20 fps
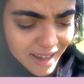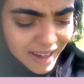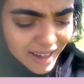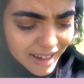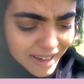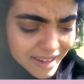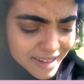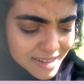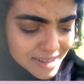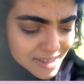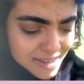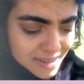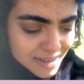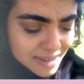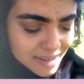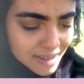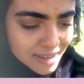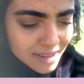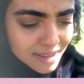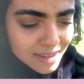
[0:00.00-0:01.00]
And
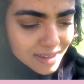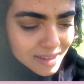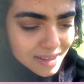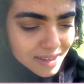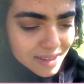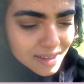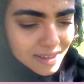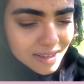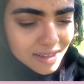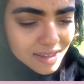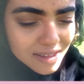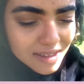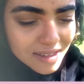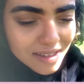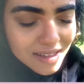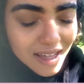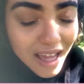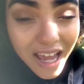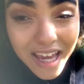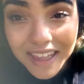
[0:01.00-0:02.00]

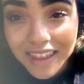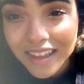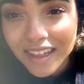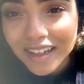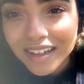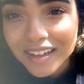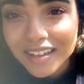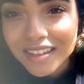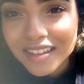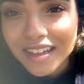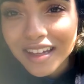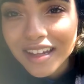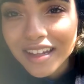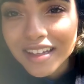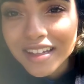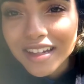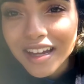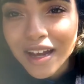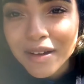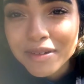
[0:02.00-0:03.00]
I think
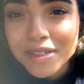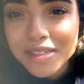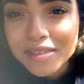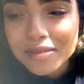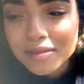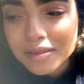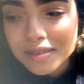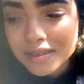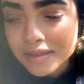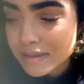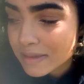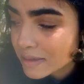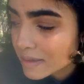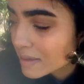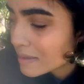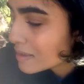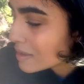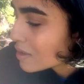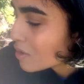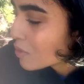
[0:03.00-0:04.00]
that I would.
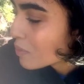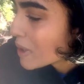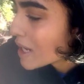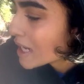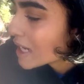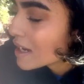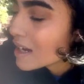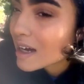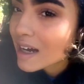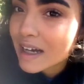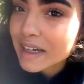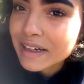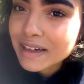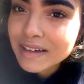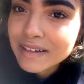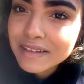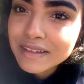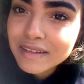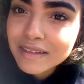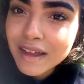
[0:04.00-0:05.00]
Oh my god,
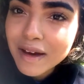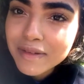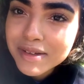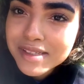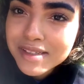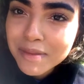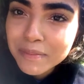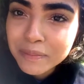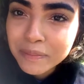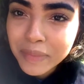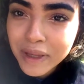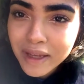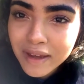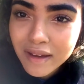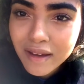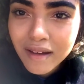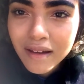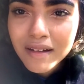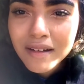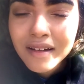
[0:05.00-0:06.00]
that was a
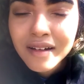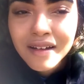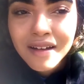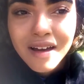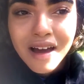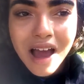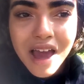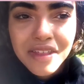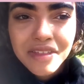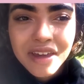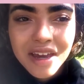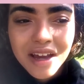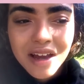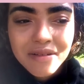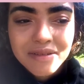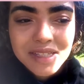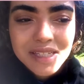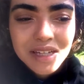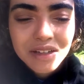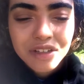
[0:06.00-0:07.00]
bee. I think
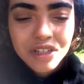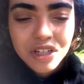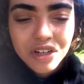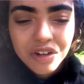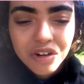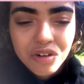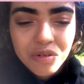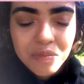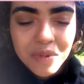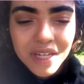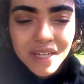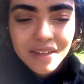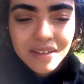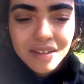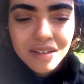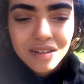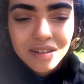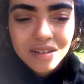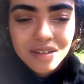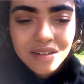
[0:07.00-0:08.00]
I would tell younger
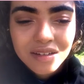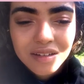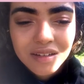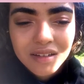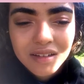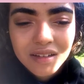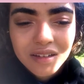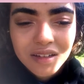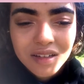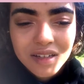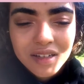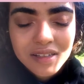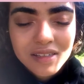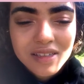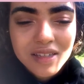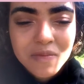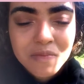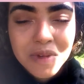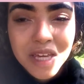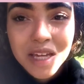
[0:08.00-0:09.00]
me
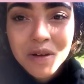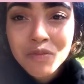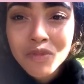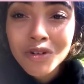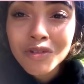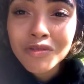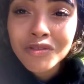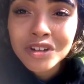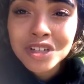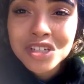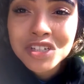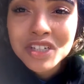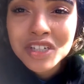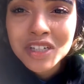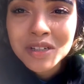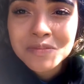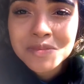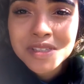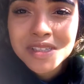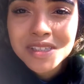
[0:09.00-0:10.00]
to make more
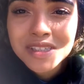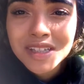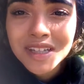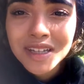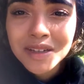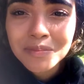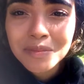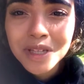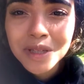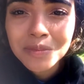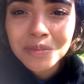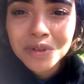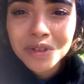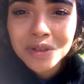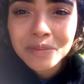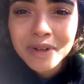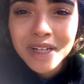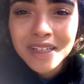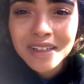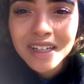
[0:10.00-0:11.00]
friendships and people
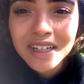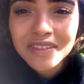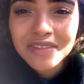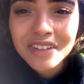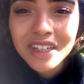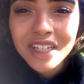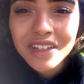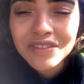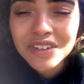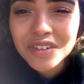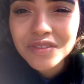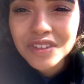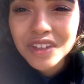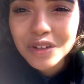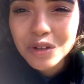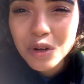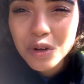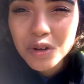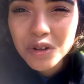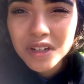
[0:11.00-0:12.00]
in my life, even if
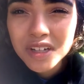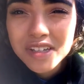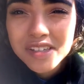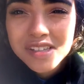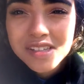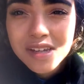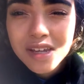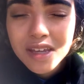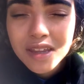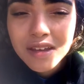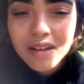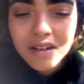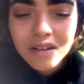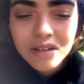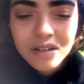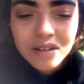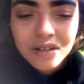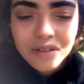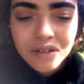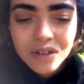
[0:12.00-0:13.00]
they aren't going to stay there,